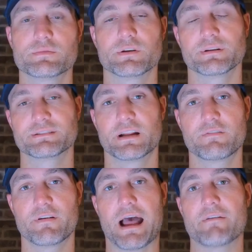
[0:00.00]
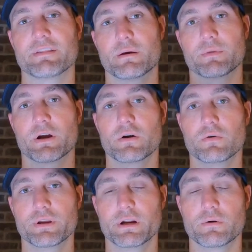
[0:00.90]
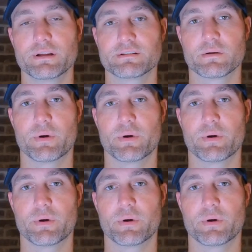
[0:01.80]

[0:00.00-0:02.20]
So instead of having them go, into the